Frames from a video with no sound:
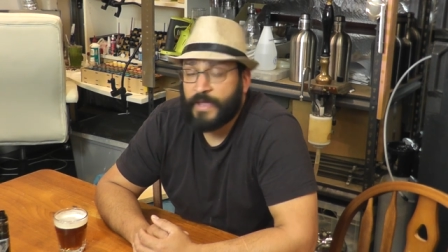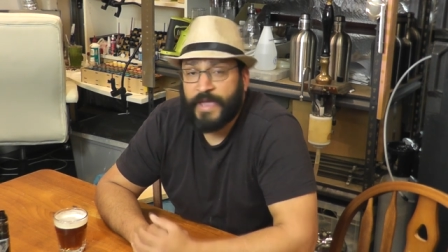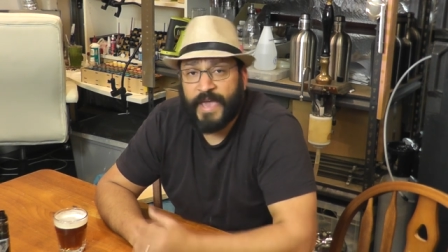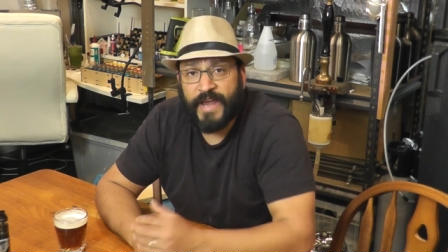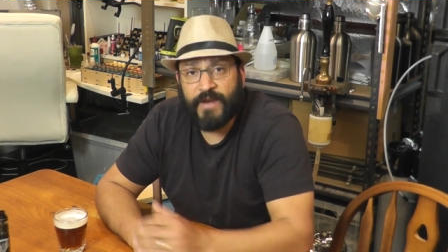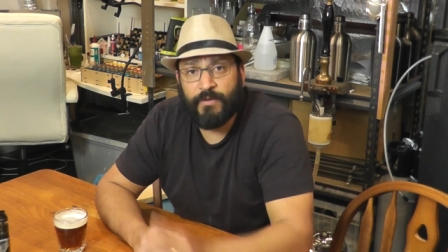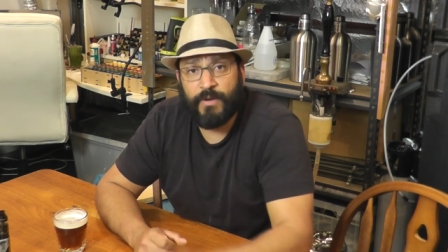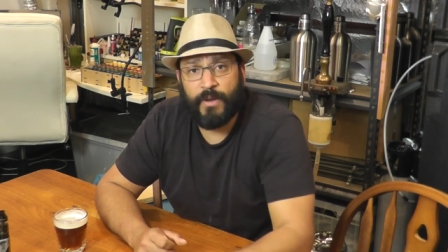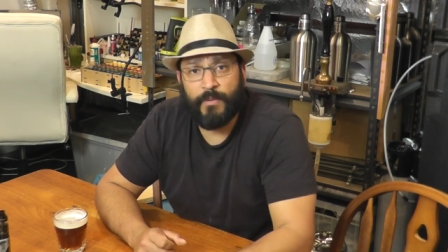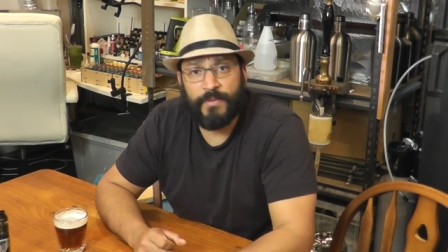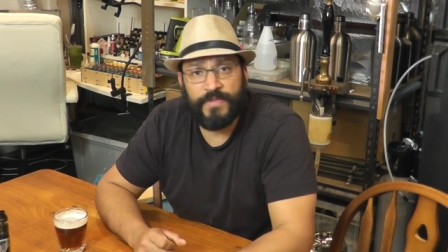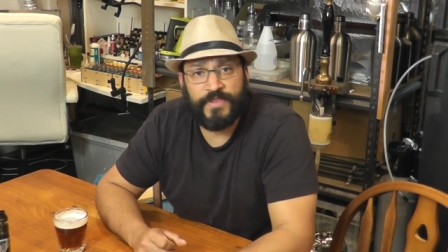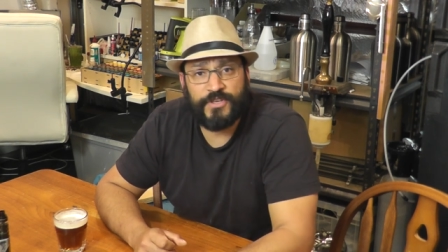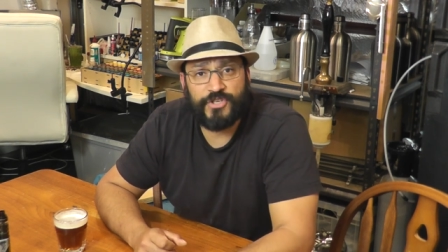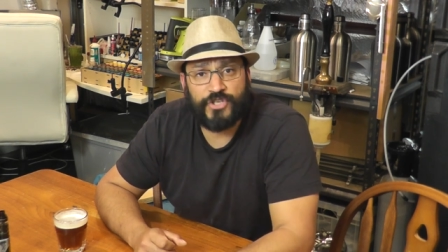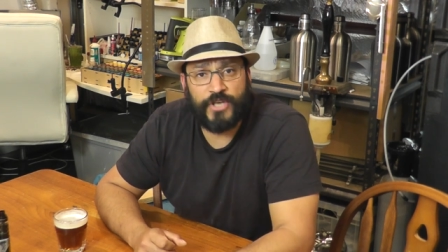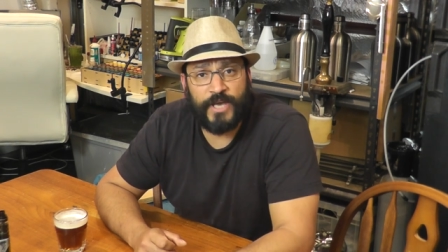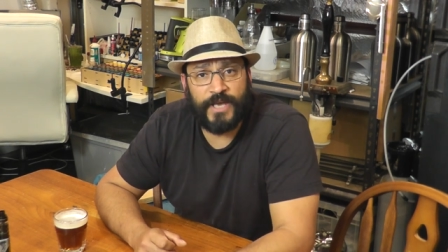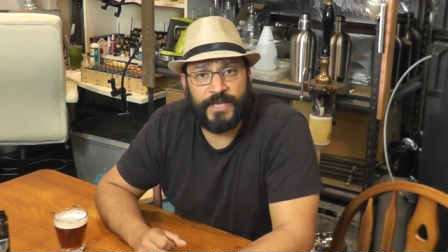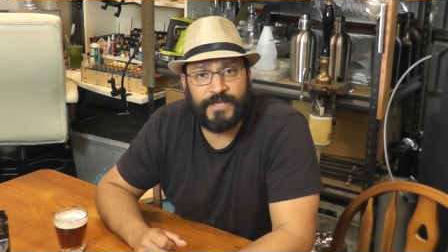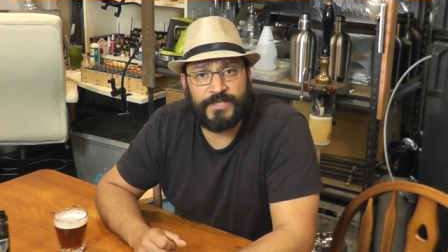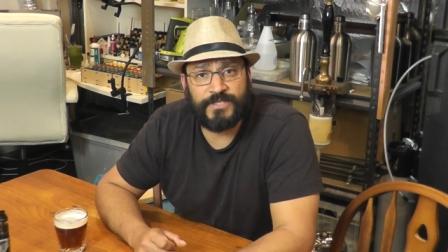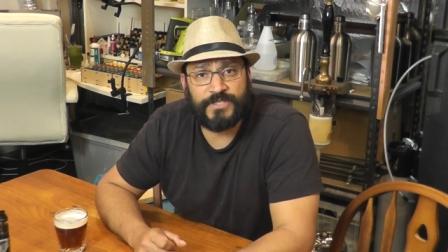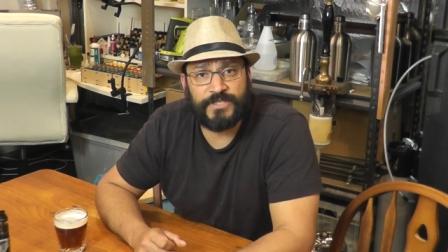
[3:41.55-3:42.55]
anyway, when the
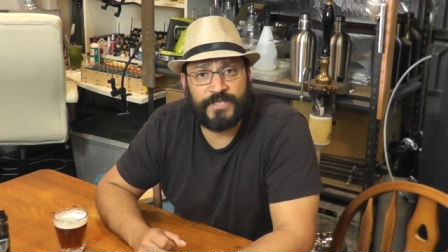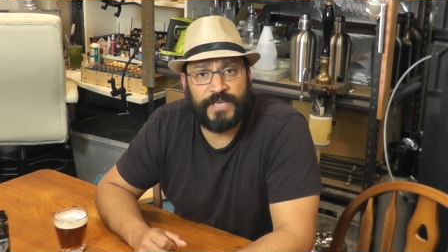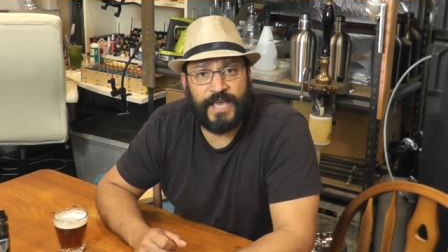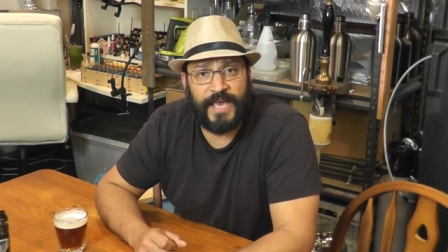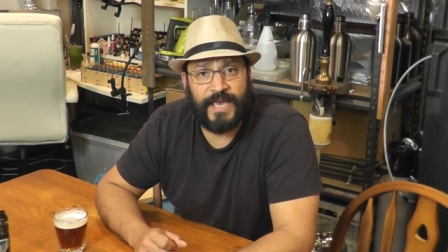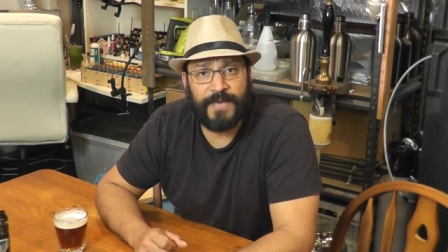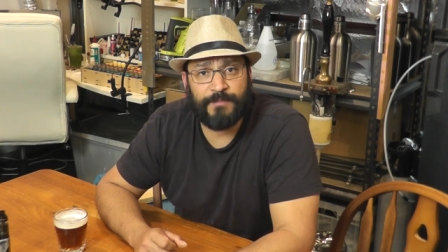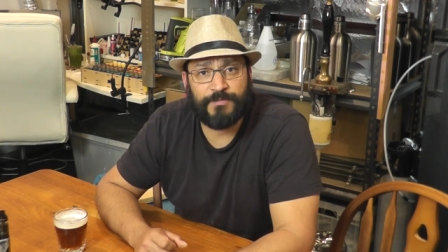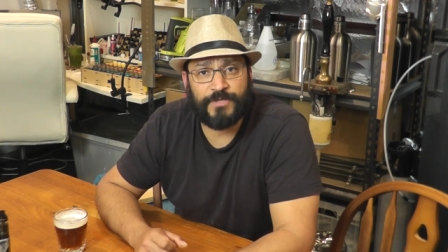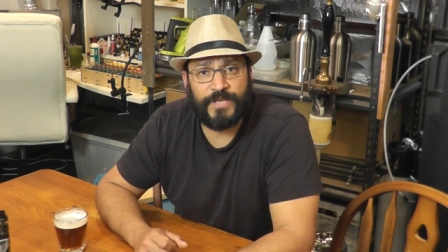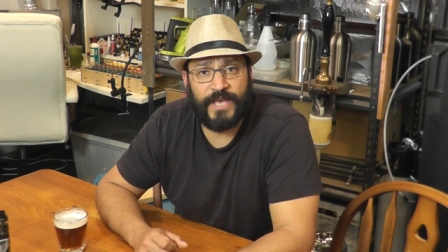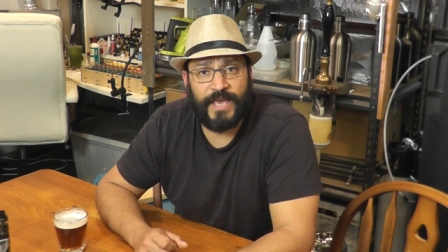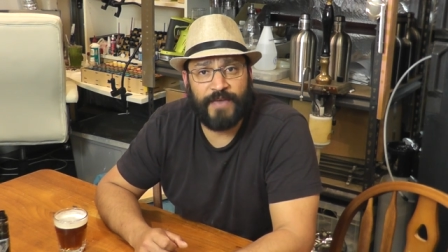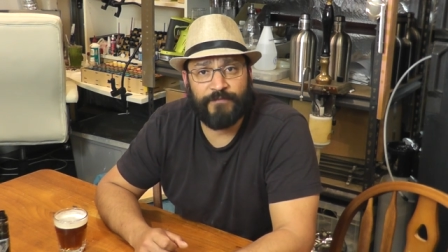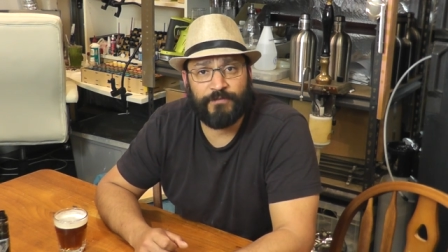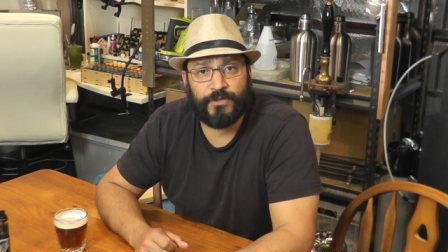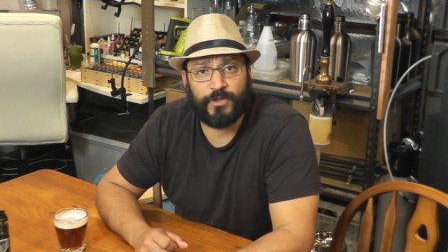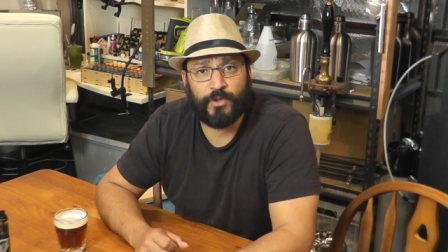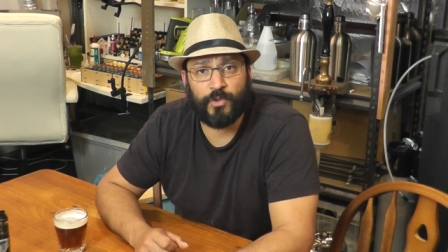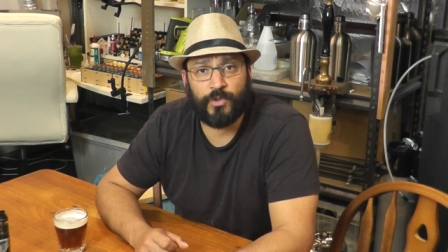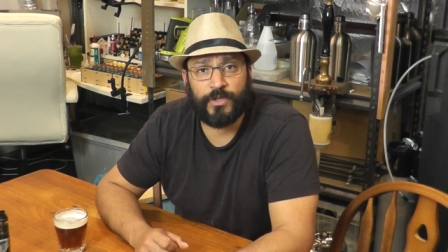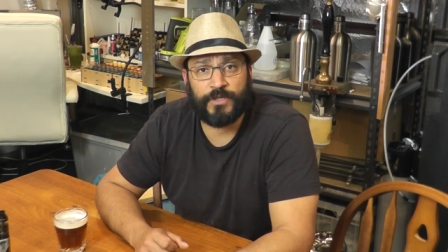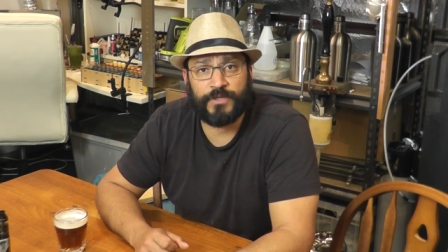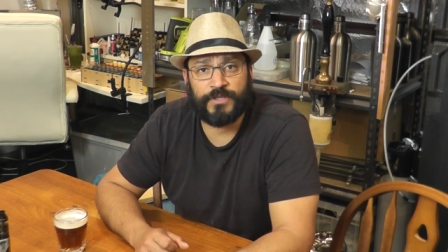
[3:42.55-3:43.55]
chance came to have a
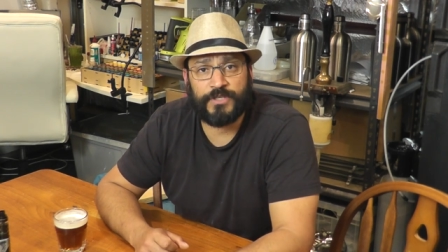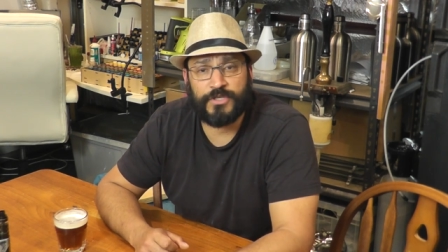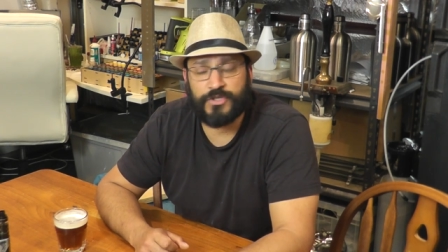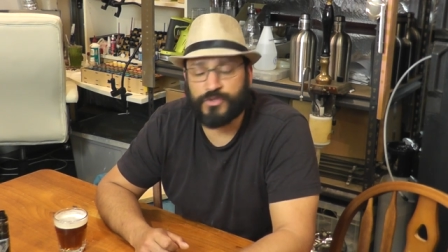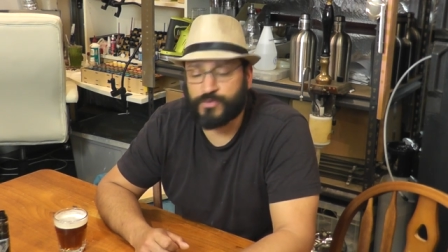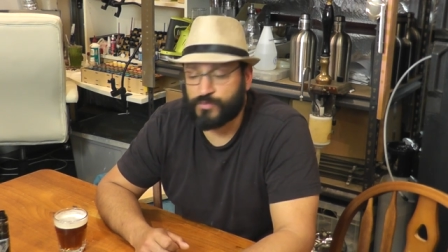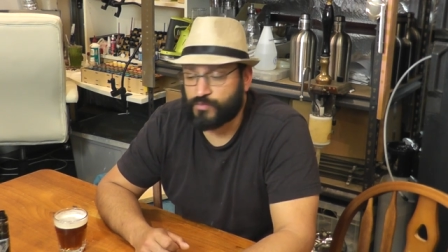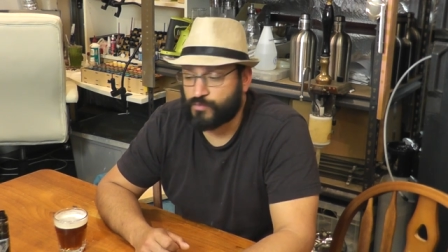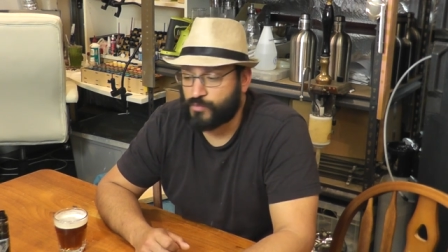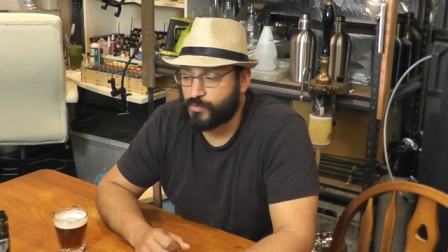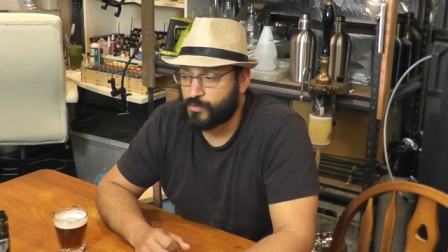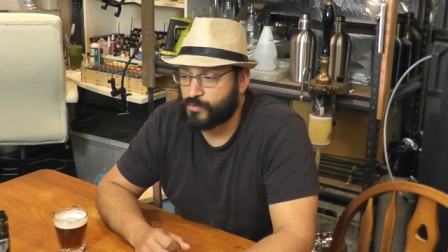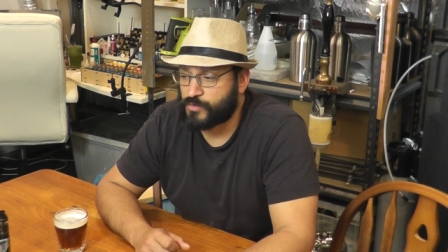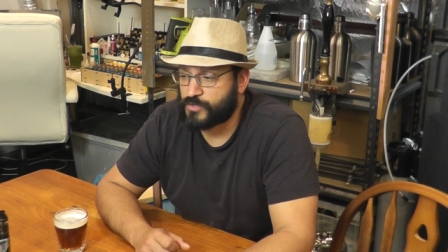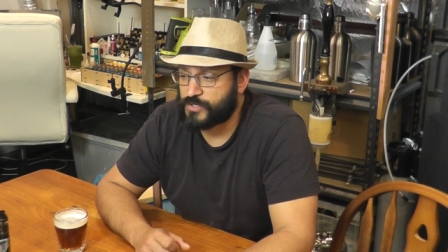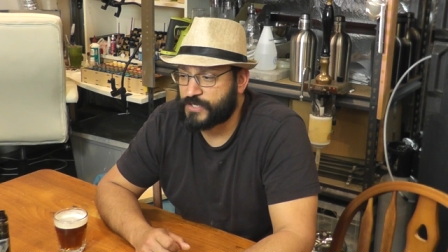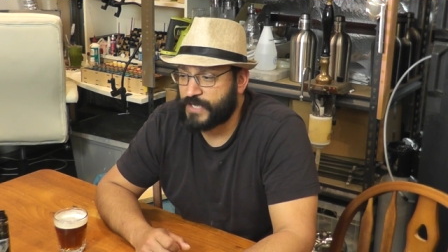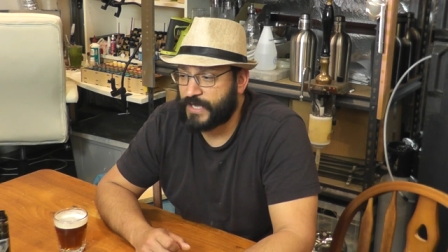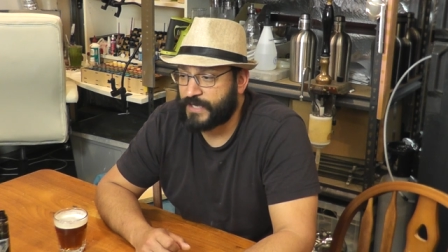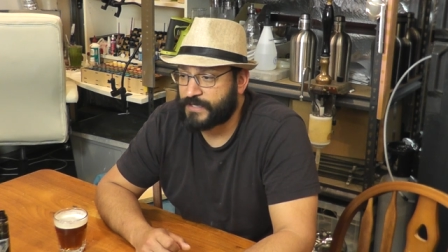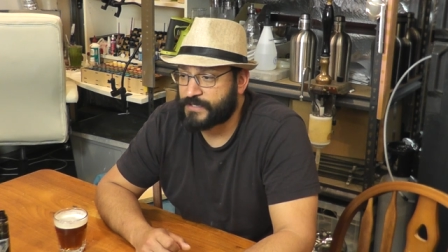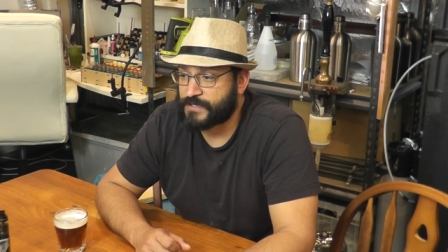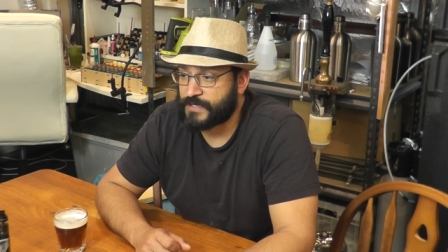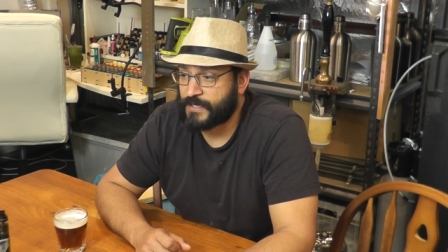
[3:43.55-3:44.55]
look at this rule
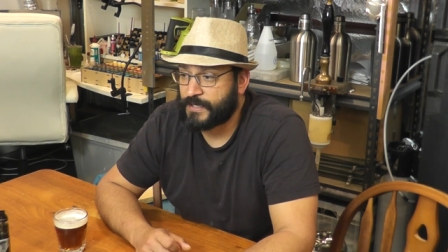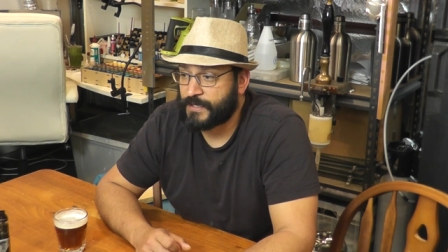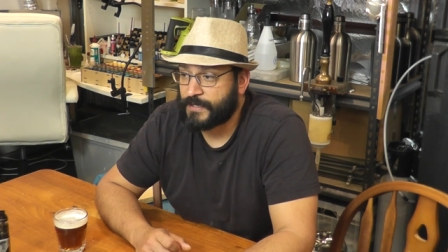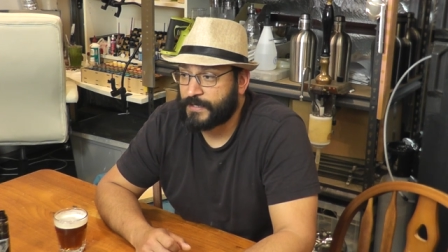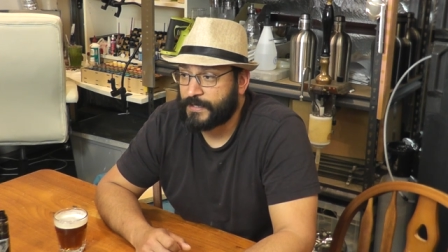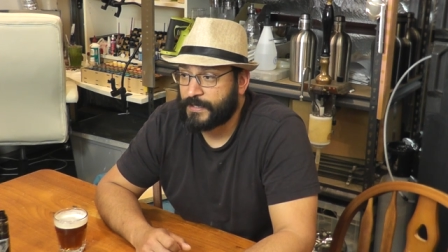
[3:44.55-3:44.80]
set,